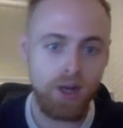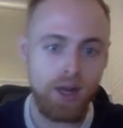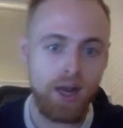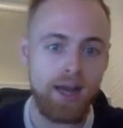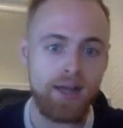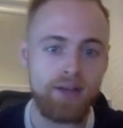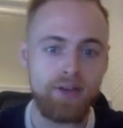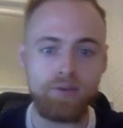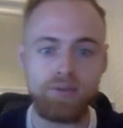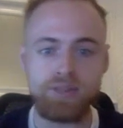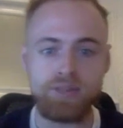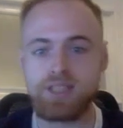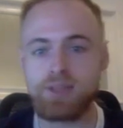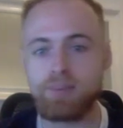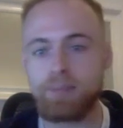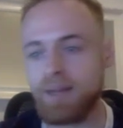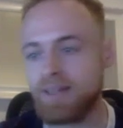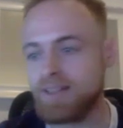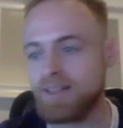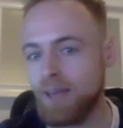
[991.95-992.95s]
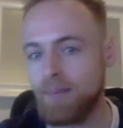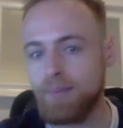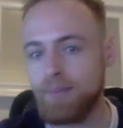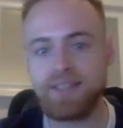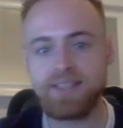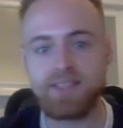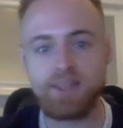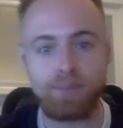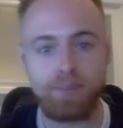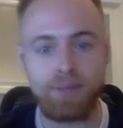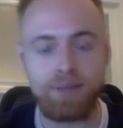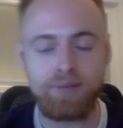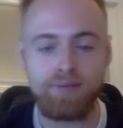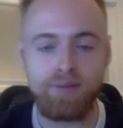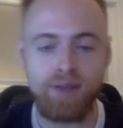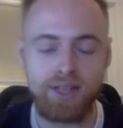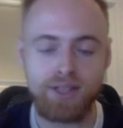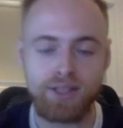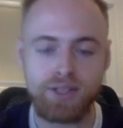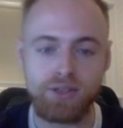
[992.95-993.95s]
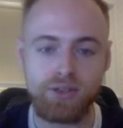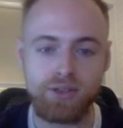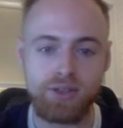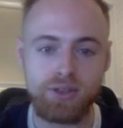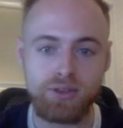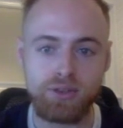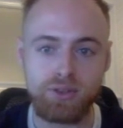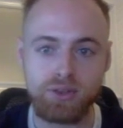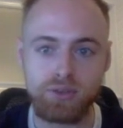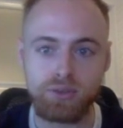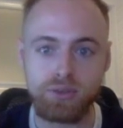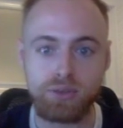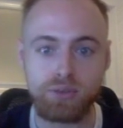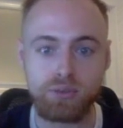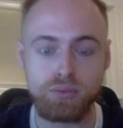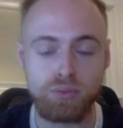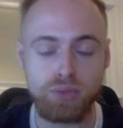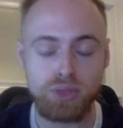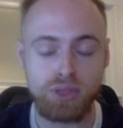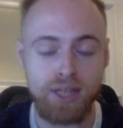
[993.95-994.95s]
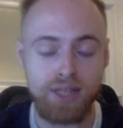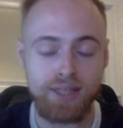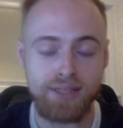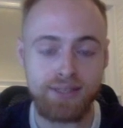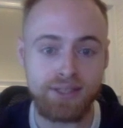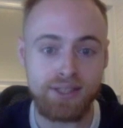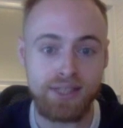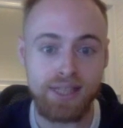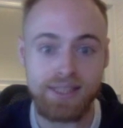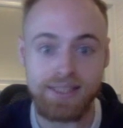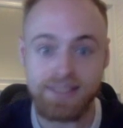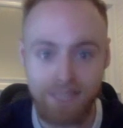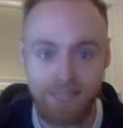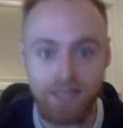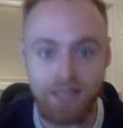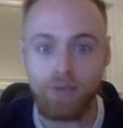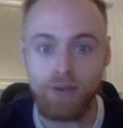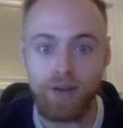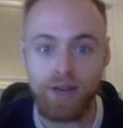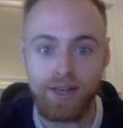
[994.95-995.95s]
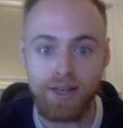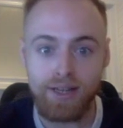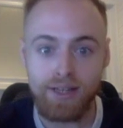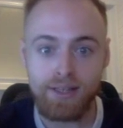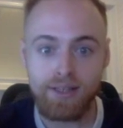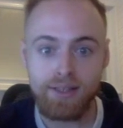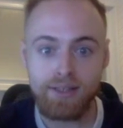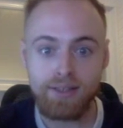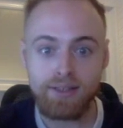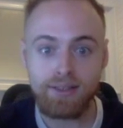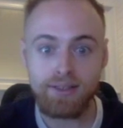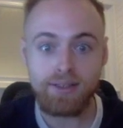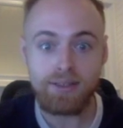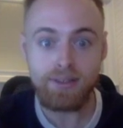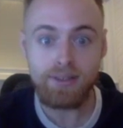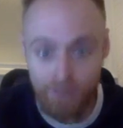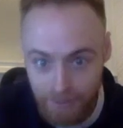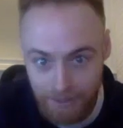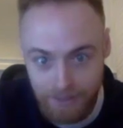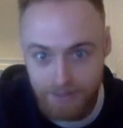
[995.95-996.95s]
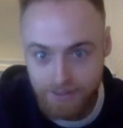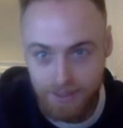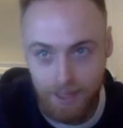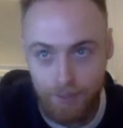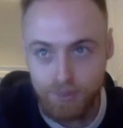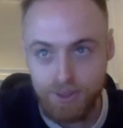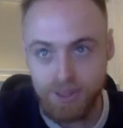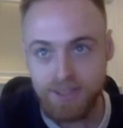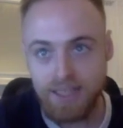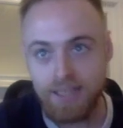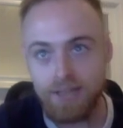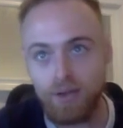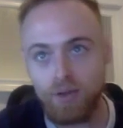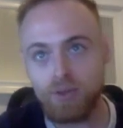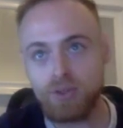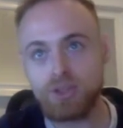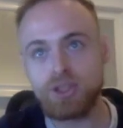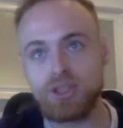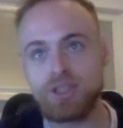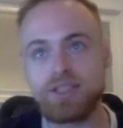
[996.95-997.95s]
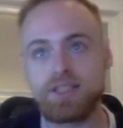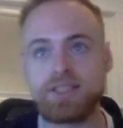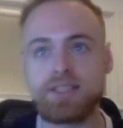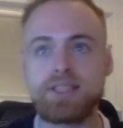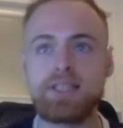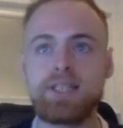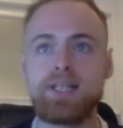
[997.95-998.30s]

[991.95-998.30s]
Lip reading: and obviously the pandemic is a big factor, and which is likely to accelerate these types of technologies.